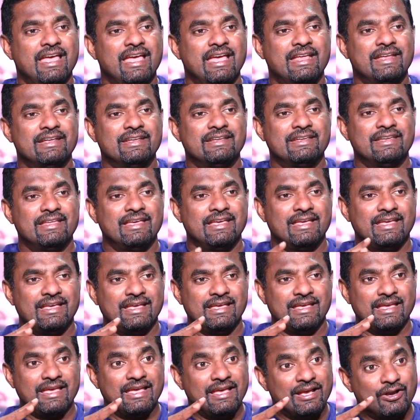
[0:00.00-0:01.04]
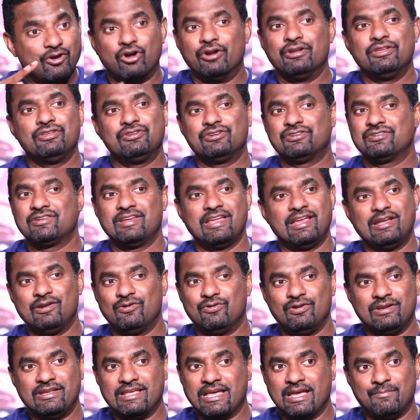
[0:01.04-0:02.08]
And according to trail
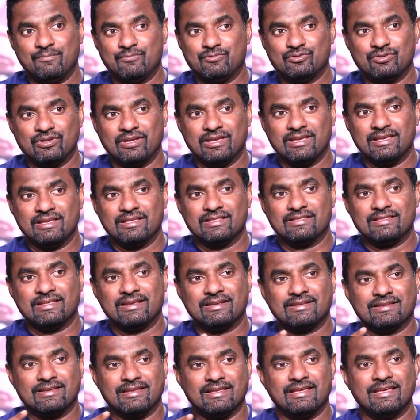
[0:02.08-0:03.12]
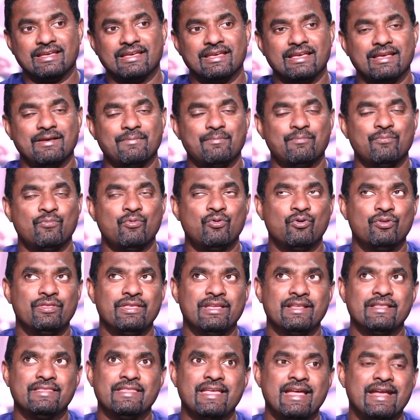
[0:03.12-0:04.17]
only, I'm saying that more
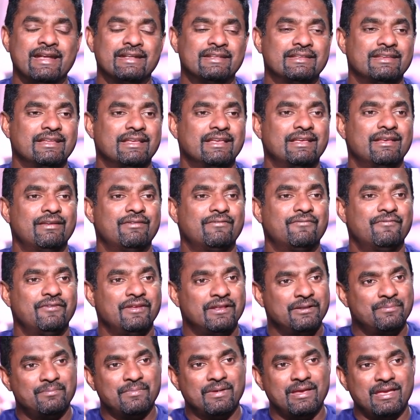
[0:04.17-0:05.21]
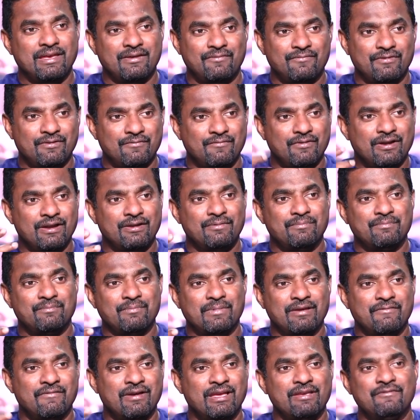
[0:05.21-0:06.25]
than that film, everyone,
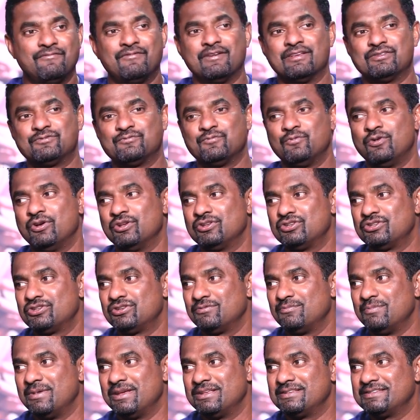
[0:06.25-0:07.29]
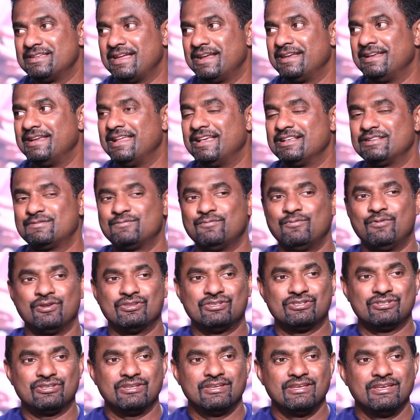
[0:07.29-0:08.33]
my wife has watched, my son has
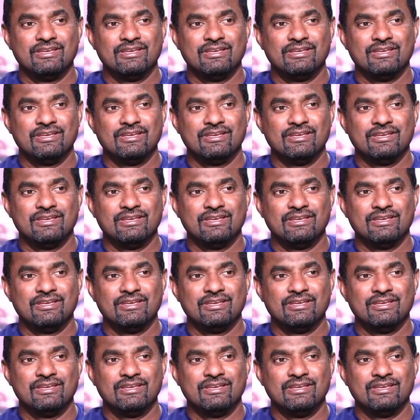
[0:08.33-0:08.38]
watched,